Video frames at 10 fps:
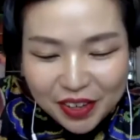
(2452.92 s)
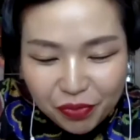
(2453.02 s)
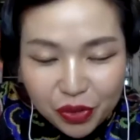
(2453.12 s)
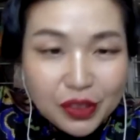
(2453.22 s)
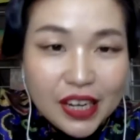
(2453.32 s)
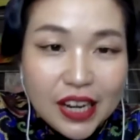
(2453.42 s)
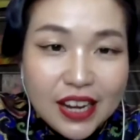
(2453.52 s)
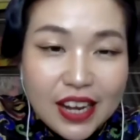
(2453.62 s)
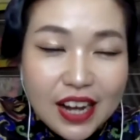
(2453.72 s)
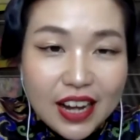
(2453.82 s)

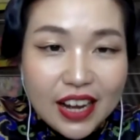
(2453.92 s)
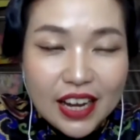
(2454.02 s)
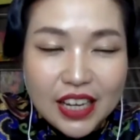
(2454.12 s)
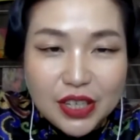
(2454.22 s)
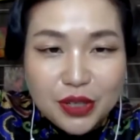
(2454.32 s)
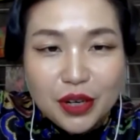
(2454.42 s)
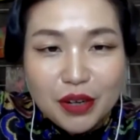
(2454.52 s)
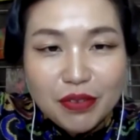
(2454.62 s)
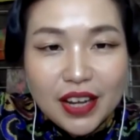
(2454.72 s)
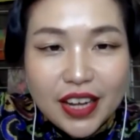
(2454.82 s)
today I sort
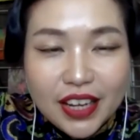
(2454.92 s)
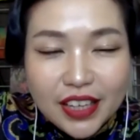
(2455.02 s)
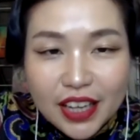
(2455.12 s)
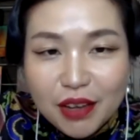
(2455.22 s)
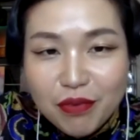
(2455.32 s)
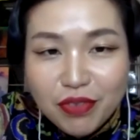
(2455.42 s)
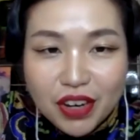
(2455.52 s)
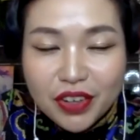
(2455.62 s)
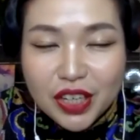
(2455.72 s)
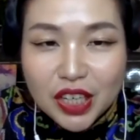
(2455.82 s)
of like came
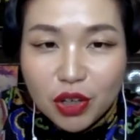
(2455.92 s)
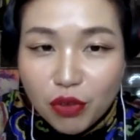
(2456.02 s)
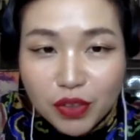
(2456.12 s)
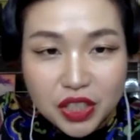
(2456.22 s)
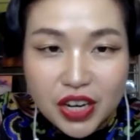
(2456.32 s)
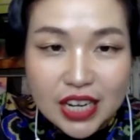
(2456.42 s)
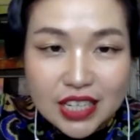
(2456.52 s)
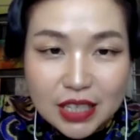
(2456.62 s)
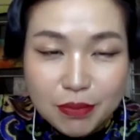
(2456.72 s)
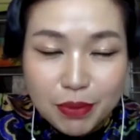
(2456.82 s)
very
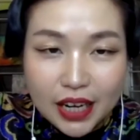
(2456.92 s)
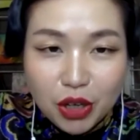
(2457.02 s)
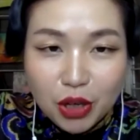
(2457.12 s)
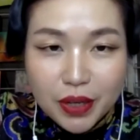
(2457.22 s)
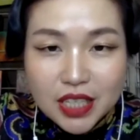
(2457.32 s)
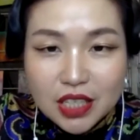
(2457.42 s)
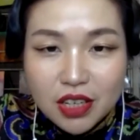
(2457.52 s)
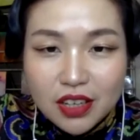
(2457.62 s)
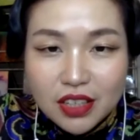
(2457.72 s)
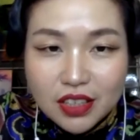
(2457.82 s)
overdressed, but I hope it's
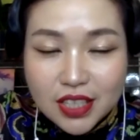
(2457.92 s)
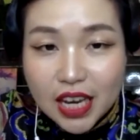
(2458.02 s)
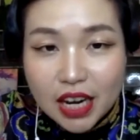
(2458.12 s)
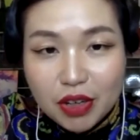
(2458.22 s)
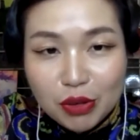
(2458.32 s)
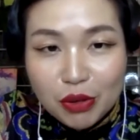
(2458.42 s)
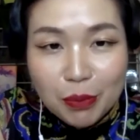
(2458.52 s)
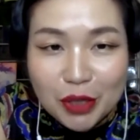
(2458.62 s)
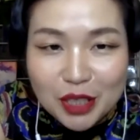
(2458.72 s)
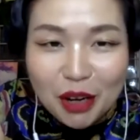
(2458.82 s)
not scary to
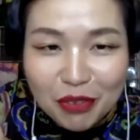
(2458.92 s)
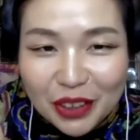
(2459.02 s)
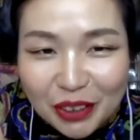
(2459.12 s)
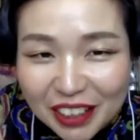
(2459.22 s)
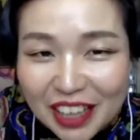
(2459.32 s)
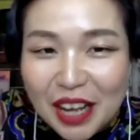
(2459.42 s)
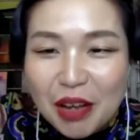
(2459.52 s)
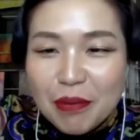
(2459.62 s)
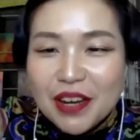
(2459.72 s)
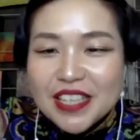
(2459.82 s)
most of you,
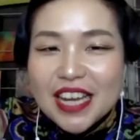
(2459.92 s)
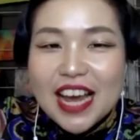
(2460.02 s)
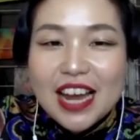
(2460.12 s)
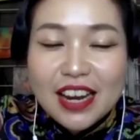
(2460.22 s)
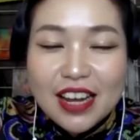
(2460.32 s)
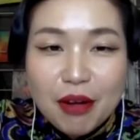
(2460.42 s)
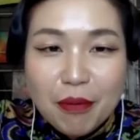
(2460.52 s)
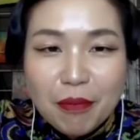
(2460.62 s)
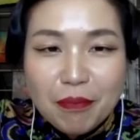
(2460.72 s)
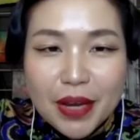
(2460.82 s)
because I had
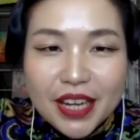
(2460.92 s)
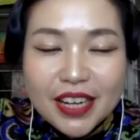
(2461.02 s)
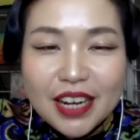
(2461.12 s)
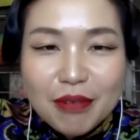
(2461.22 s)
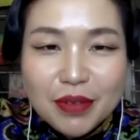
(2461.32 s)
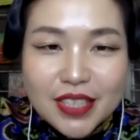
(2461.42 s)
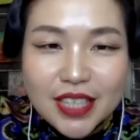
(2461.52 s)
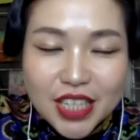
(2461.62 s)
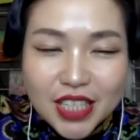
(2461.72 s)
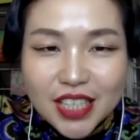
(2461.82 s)
a makeup
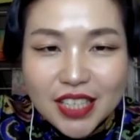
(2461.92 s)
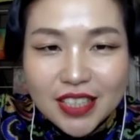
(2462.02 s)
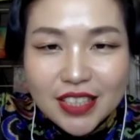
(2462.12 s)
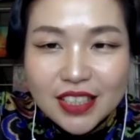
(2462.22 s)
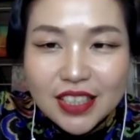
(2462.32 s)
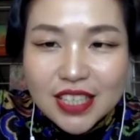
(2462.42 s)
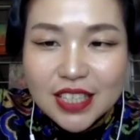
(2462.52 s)
session this